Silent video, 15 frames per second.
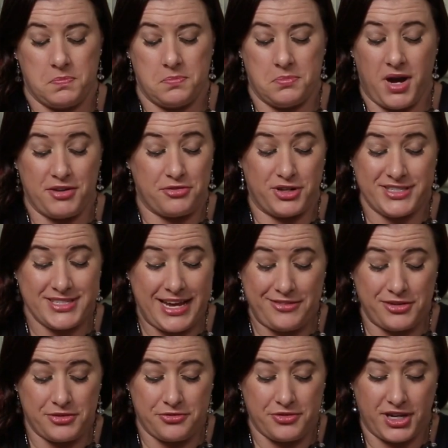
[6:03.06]
My friends have
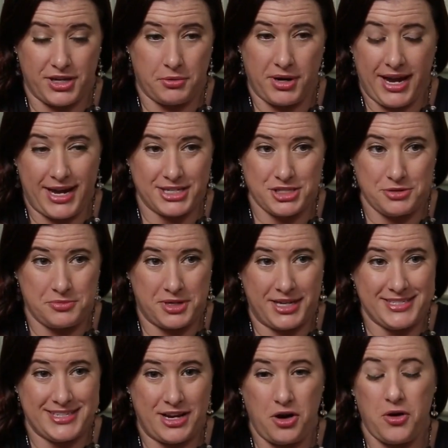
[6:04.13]
a funny reaction when I
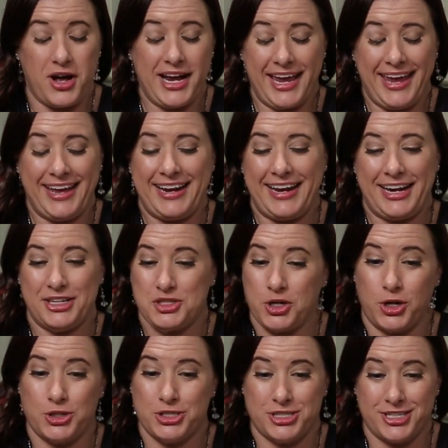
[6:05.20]
say, oh, I got to
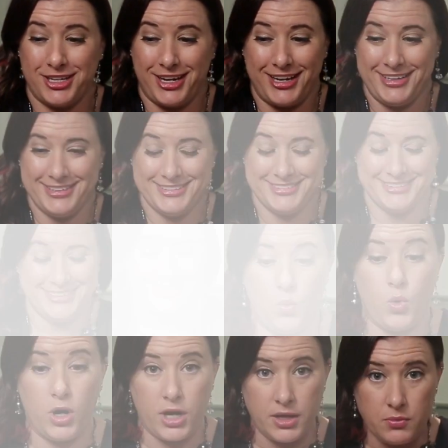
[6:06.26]
charge tonight.
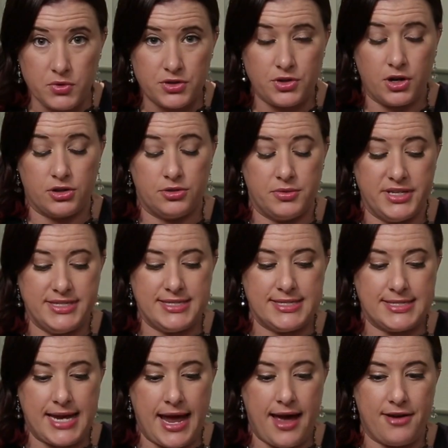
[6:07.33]
Working with Dr. Reed's
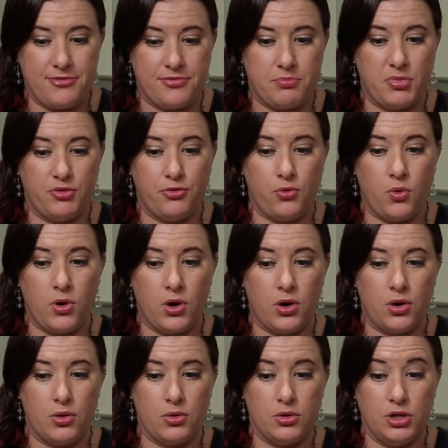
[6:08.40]
staff
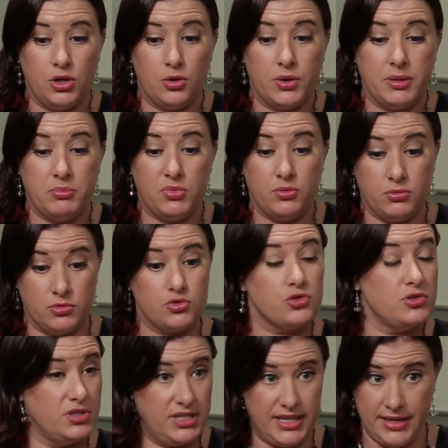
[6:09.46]
before, you know,
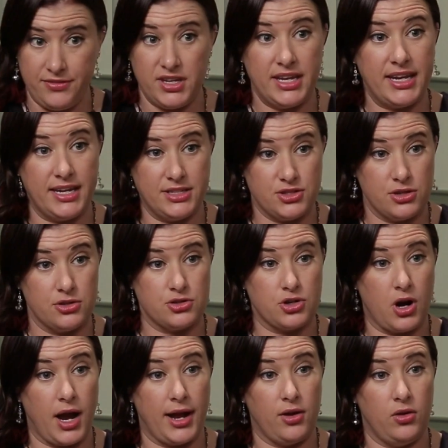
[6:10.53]
even getting to the
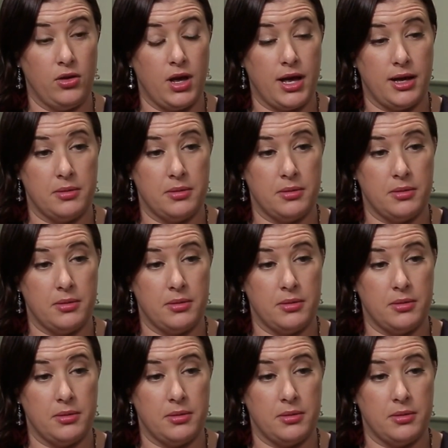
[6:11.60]
trial,